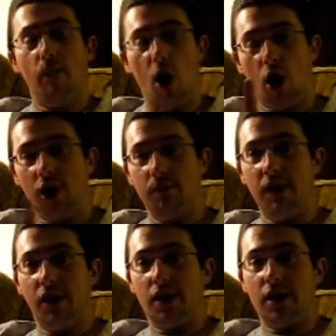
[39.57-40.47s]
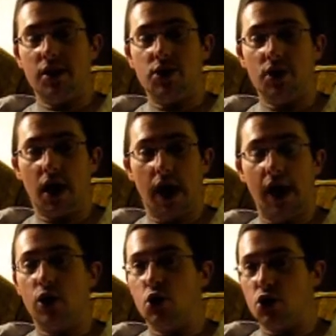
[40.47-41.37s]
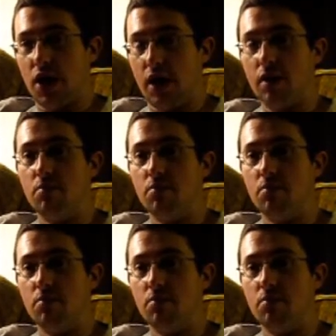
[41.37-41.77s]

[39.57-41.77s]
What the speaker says: partly because I understand